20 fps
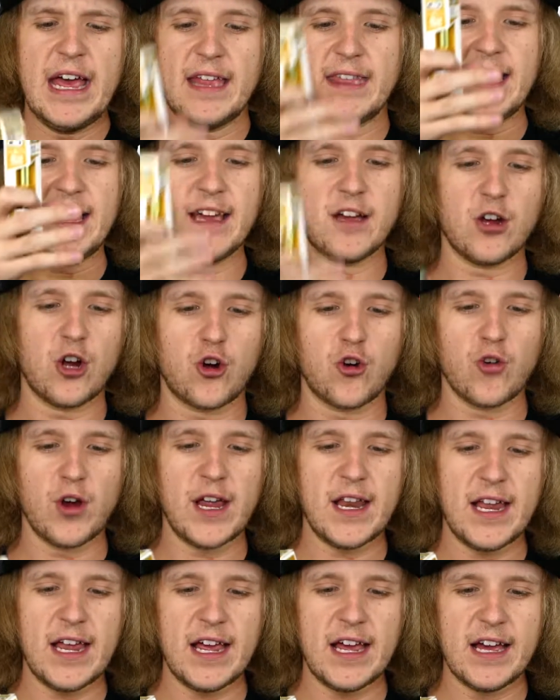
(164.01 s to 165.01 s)
the
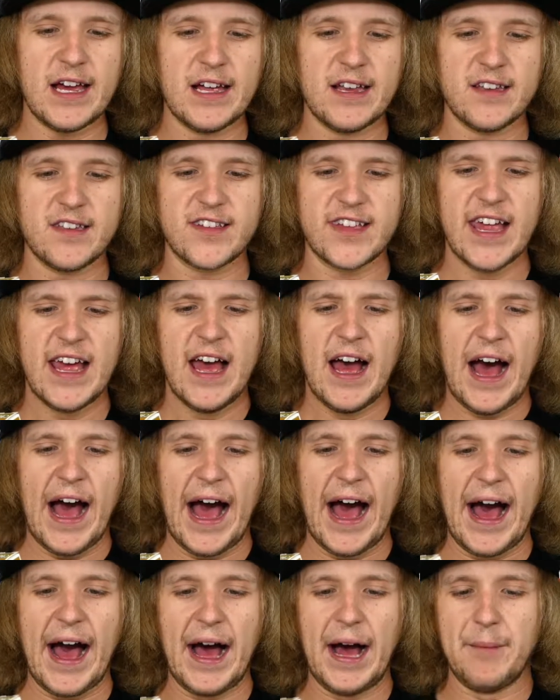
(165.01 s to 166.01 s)
ingredients,
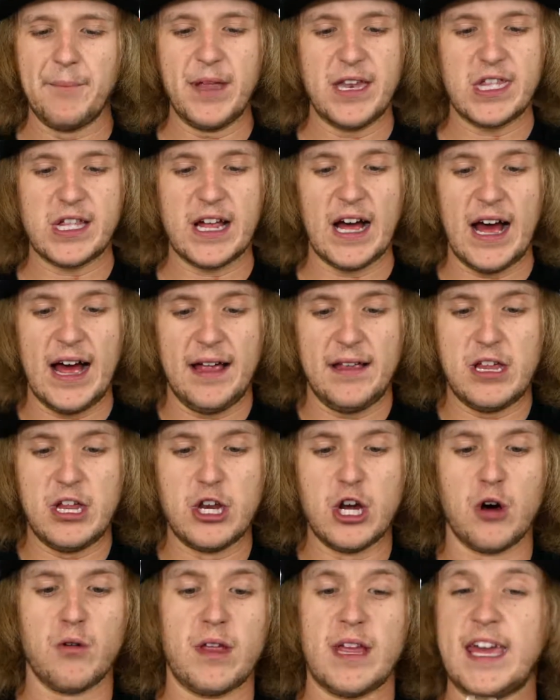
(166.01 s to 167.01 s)
it's got, you
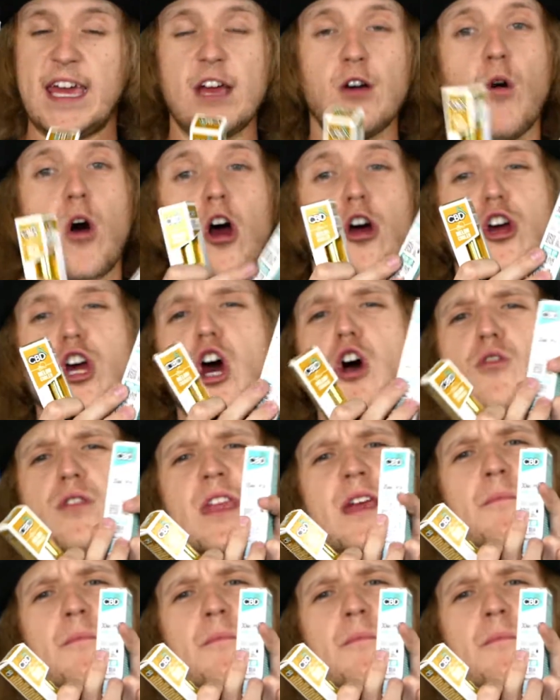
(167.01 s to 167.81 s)
know, QR code.